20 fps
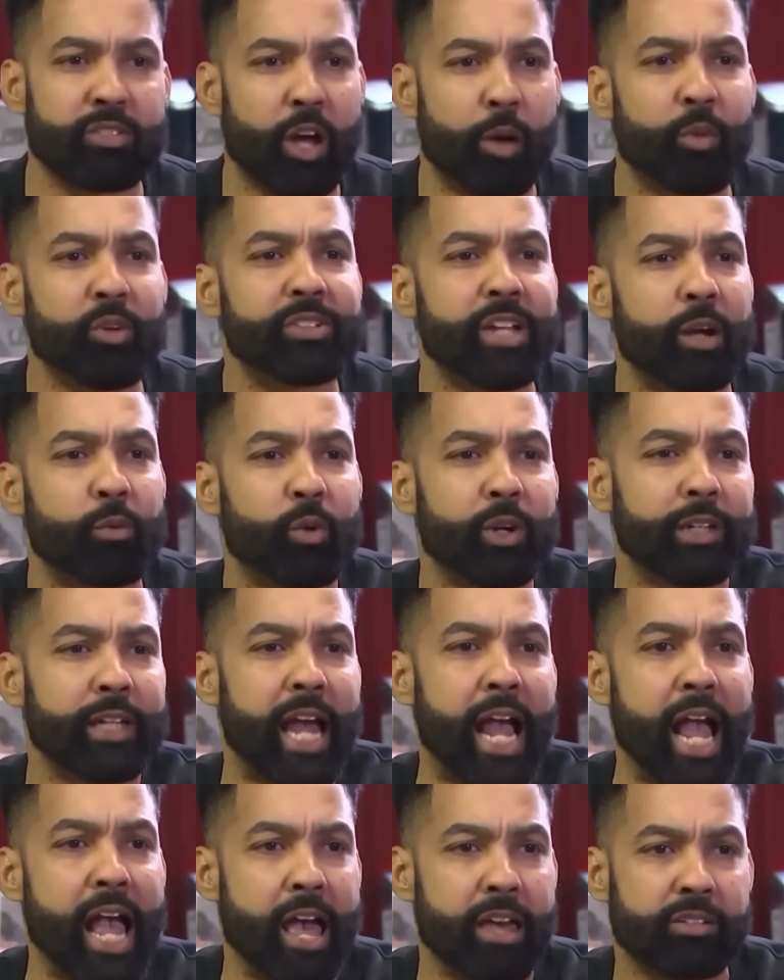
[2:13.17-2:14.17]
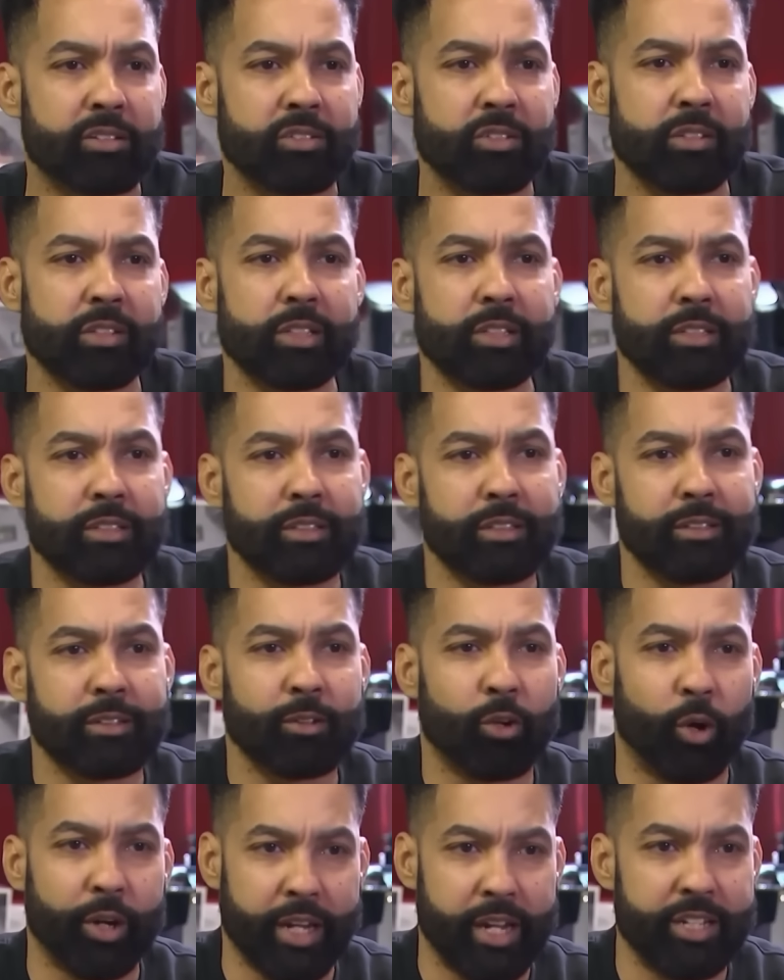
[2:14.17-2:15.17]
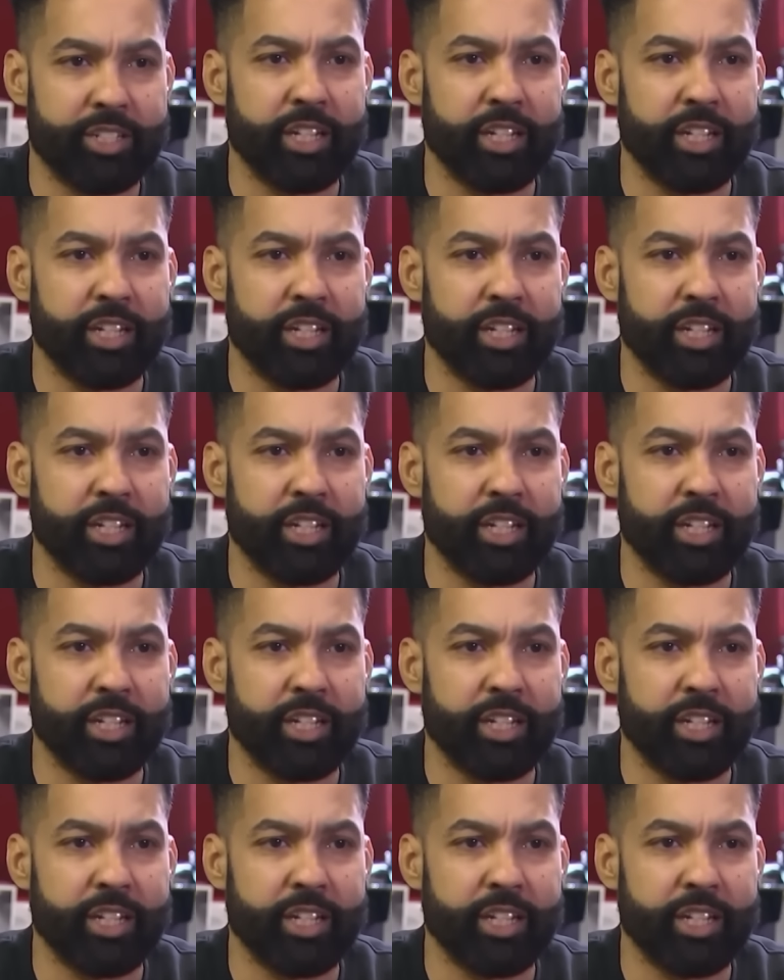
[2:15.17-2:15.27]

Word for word: It's almost like we're last on the